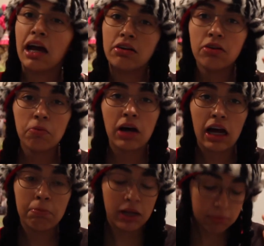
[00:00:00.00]
I don't know
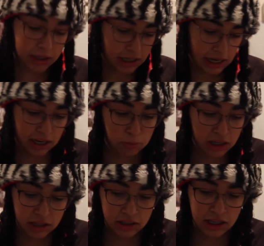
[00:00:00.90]
why, but I'm into
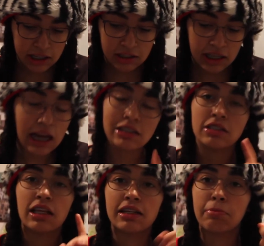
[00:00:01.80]
aiming lately. I
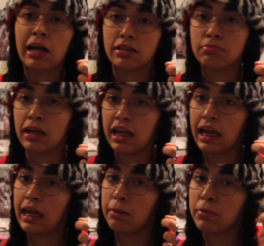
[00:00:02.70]
just like to practice my
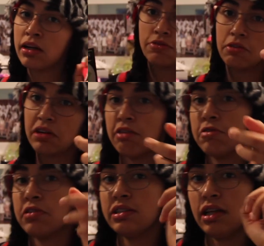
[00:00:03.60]
aim for
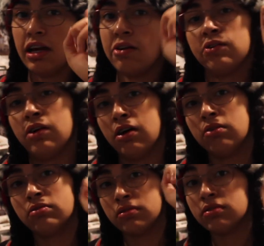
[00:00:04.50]
whatever reason. I don't know.